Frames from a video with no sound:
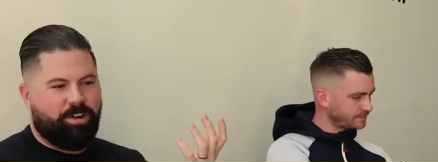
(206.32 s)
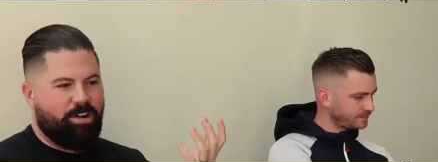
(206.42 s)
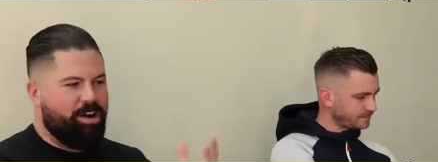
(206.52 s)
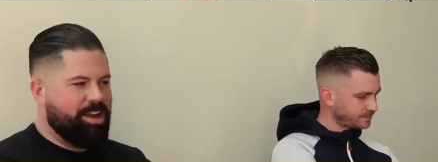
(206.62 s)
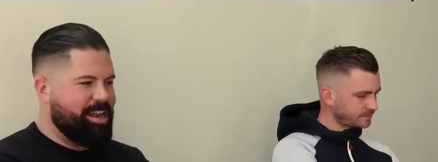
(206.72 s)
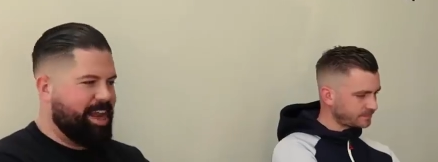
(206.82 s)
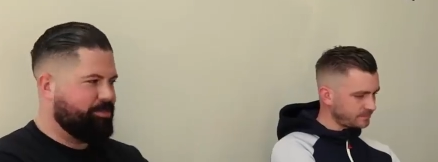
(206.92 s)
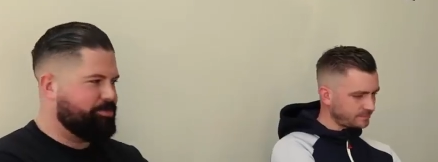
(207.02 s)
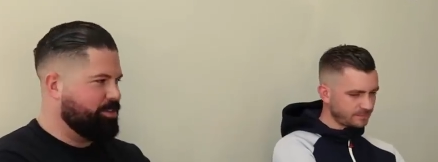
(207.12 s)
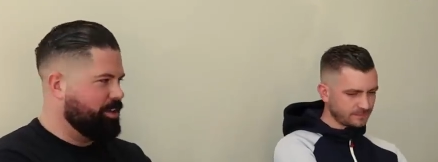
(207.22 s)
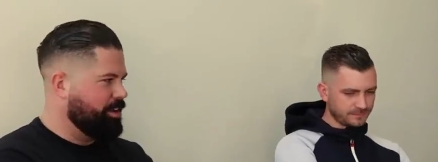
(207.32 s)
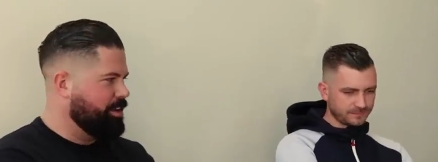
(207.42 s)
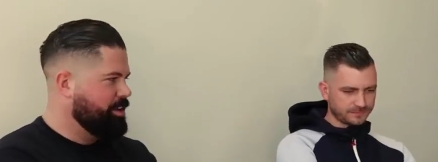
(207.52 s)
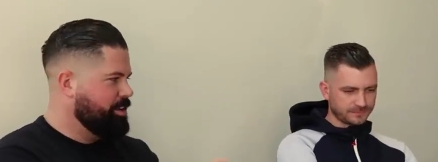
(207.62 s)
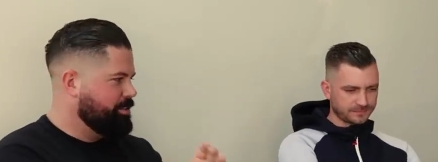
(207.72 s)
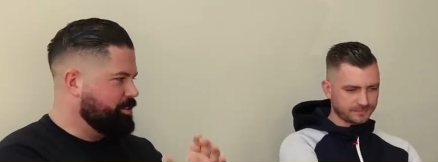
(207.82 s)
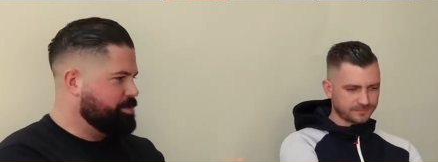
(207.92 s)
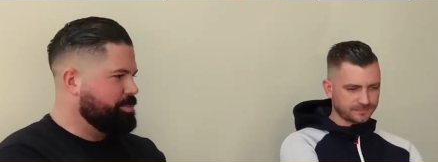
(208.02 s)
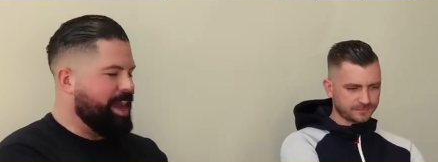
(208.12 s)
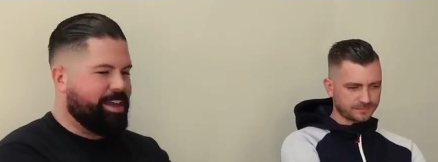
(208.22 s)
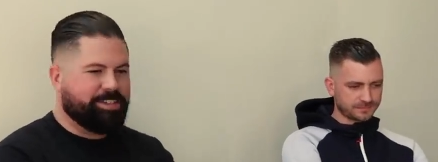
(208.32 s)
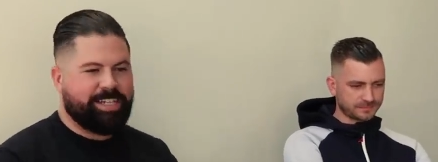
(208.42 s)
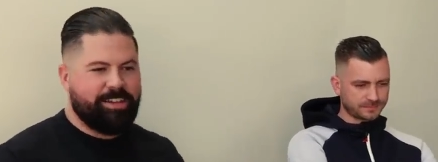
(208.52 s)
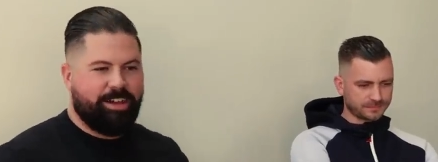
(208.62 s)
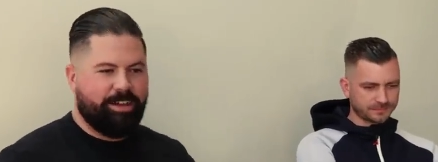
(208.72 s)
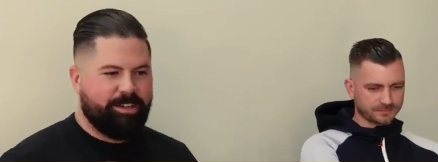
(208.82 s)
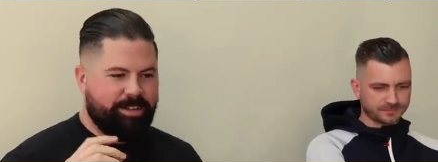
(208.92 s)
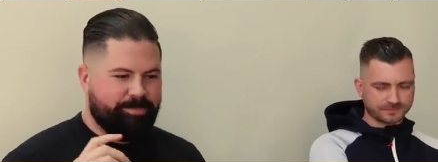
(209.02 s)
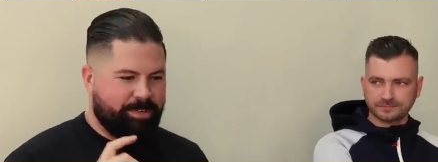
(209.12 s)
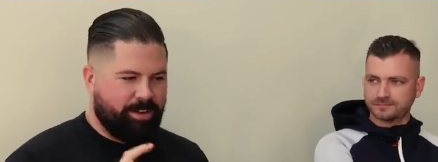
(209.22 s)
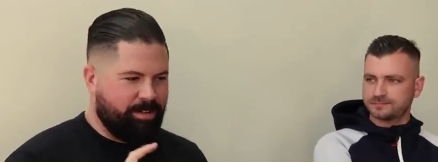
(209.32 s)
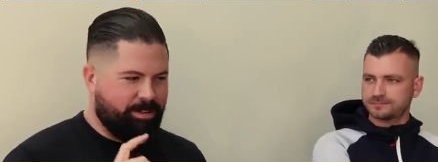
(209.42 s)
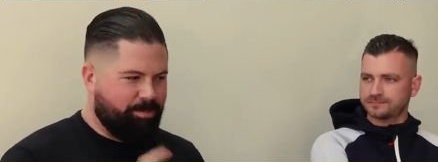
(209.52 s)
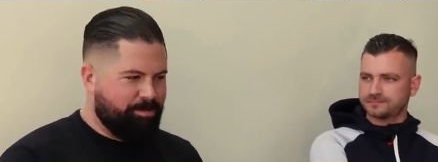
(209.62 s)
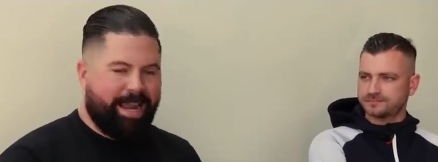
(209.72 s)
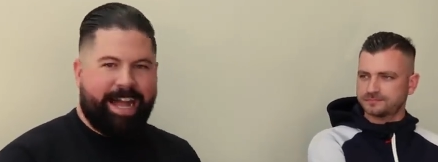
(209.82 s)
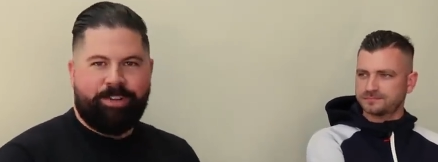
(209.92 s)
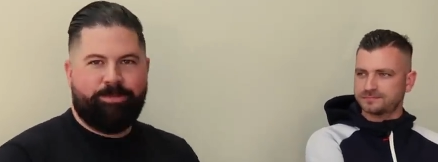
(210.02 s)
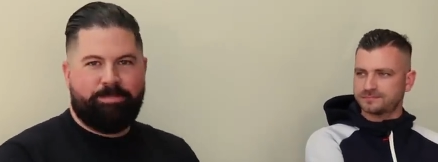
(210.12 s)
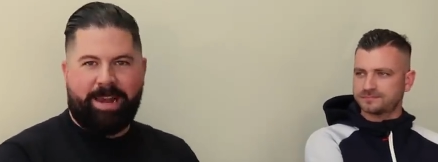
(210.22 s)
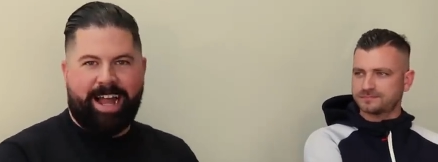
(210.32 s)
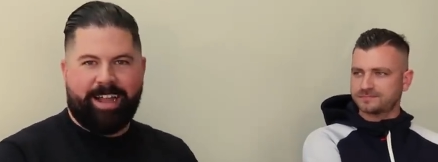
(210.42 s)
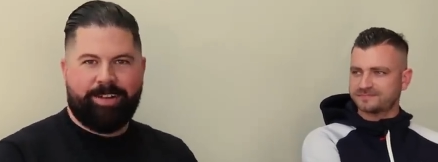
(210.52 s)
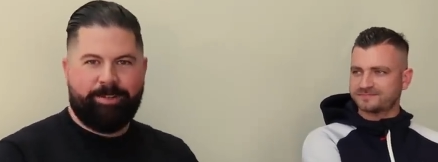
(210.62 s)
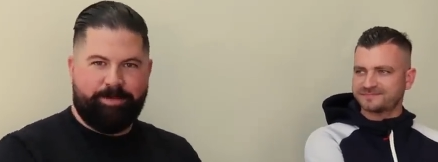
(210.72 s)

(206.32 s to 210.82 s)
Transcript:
Speaker 1: so I kind of left the, the spec. I said, look, black with black